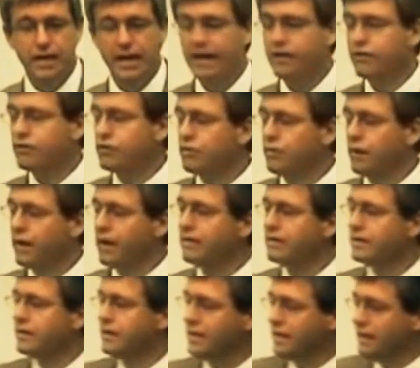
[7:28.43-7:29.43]
And
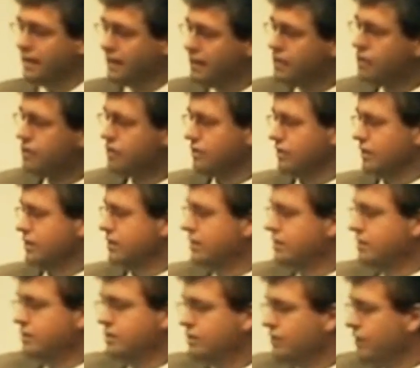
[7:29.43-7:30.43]
throughout the history,
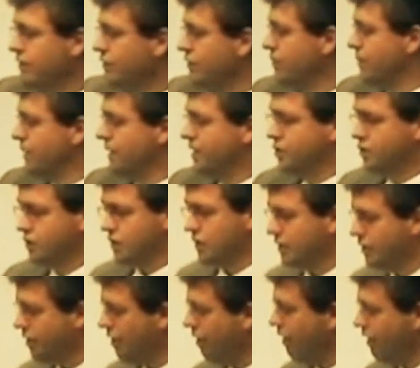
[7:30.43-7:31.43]
since the Reformation
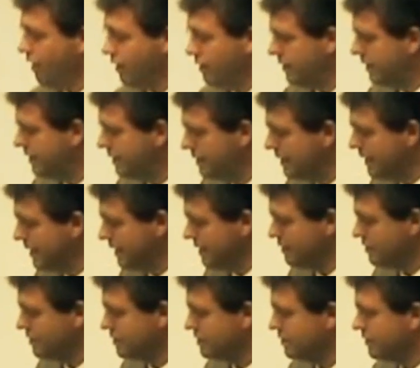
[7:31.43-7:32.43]
and on at
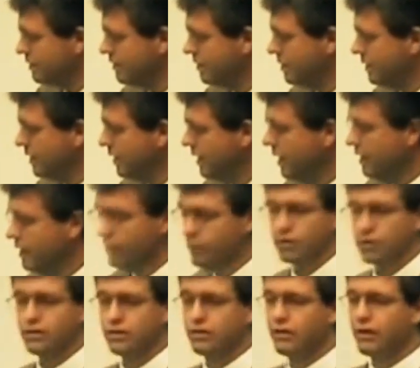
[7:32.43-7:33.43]
least, it
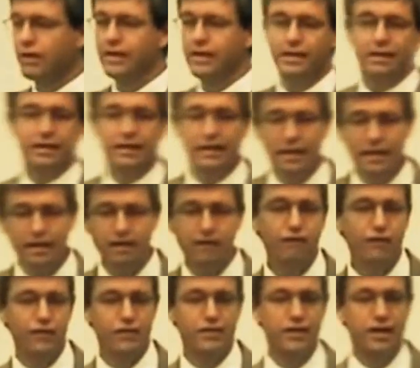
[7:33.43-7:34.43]
was greatly
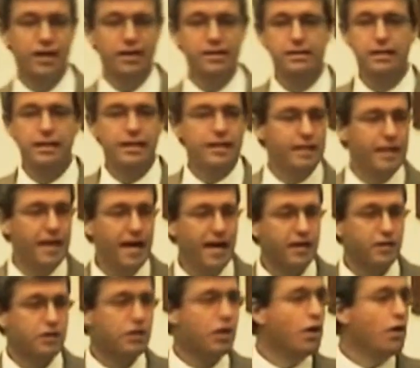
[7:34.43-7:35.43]
emphasized that
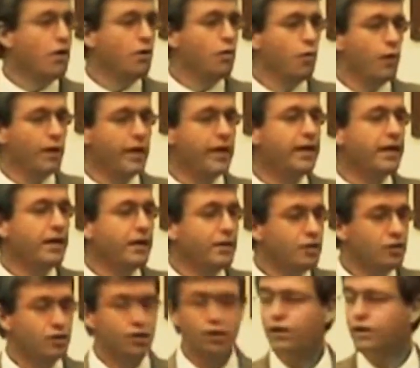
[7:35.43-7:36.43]
yes, we
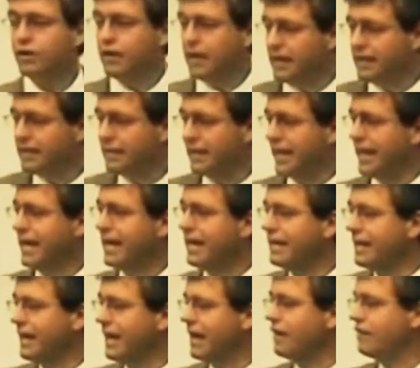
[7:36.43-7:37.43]
should and
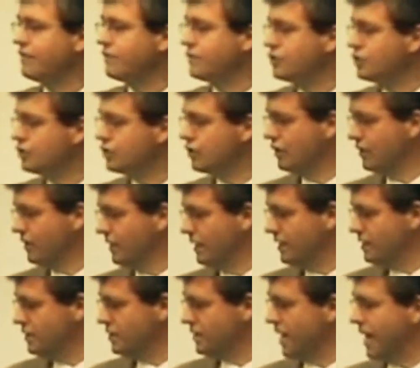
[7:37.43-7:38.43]
can have
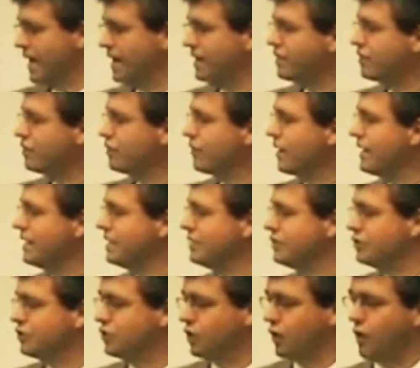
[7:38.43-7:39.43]
assurance and great
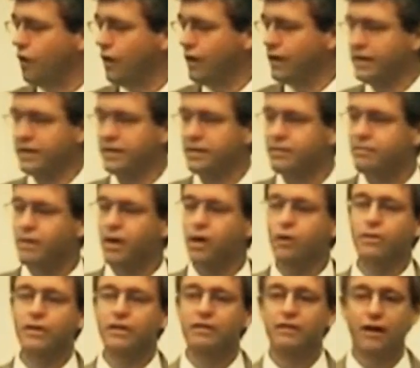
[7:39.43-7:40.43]
joy at the
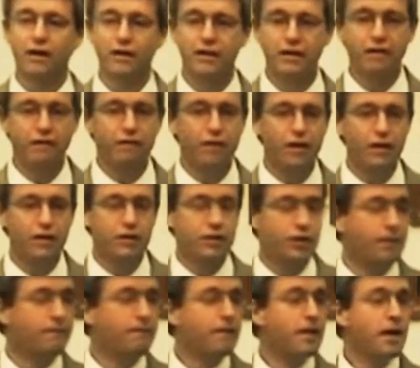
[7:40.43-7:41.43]
moment of our
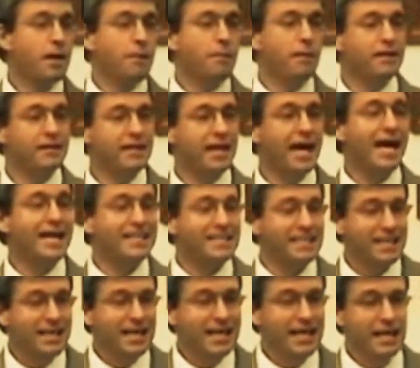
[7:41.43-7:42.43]
conversion, but that
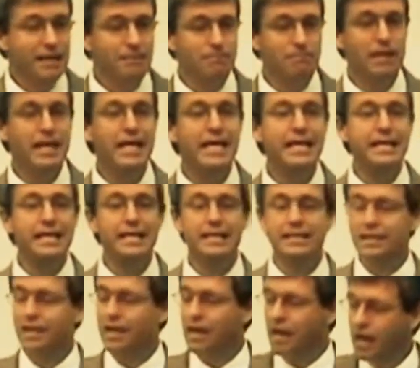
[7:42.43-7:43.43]

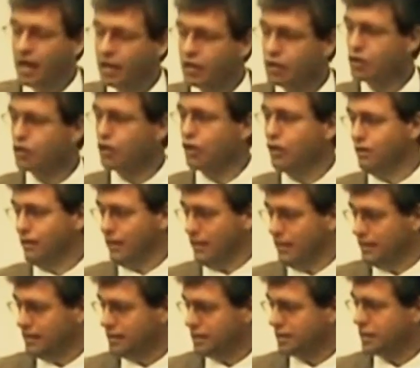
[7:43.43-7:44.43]
immediate
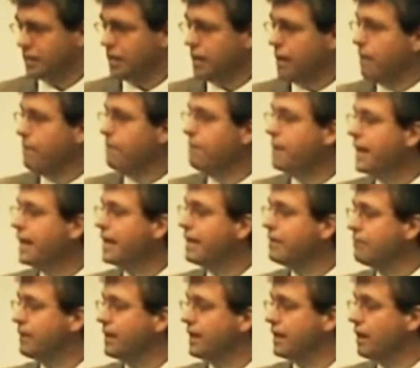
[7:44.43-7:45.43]
assurance
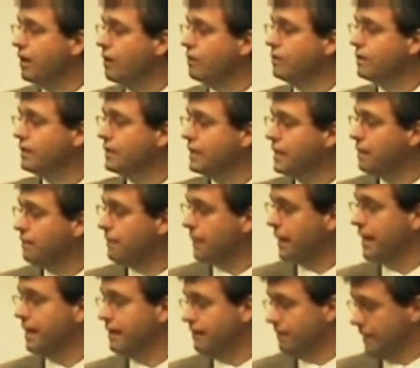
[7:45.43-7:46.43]
may be only
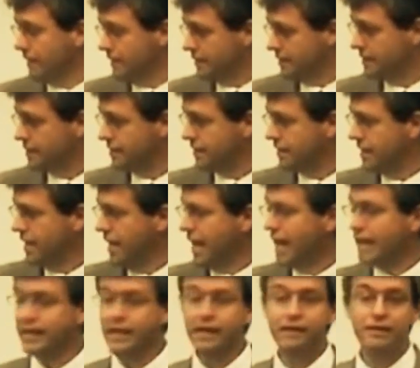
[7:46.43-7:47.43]
apparent
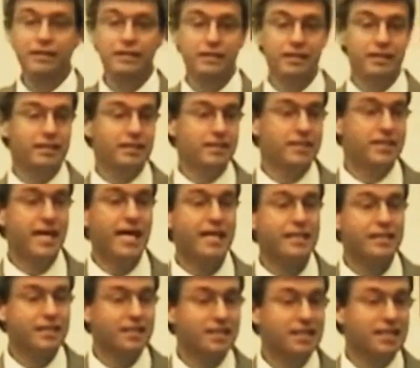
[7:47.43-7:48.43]
and there is a
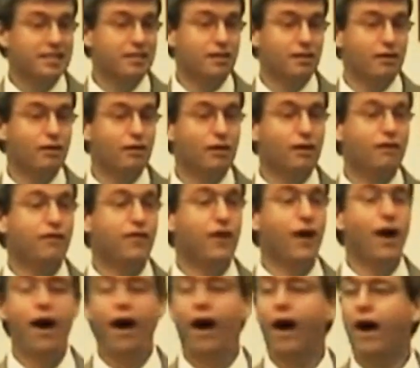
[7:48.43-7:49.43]
necessity to look for
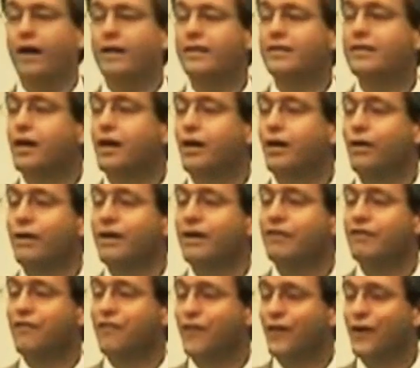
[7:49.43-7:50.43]

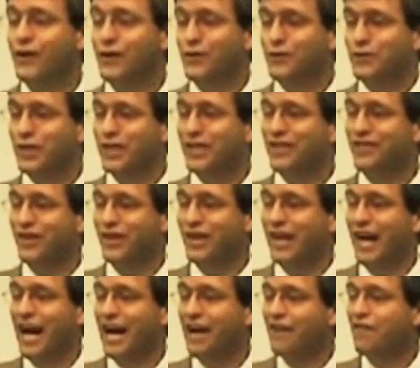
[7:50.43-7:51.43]
ongoing fruit in the
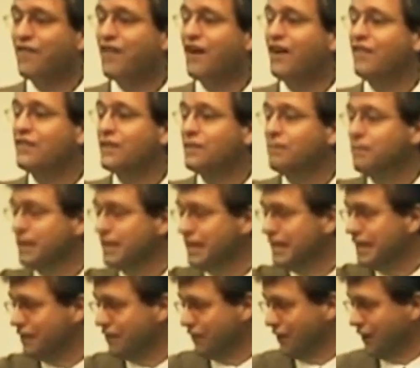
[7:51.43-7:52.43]
life of the
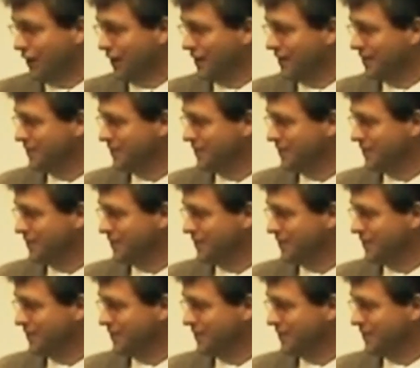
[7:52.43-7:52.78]
believer.